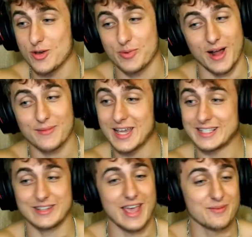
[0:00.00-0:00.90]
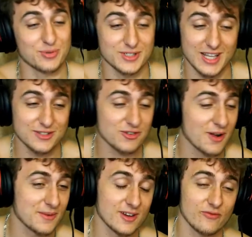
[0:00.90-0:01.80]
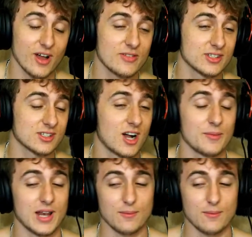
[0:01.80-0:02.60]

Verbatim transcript: but I'm like ten percent sure I'm gonna find this comment.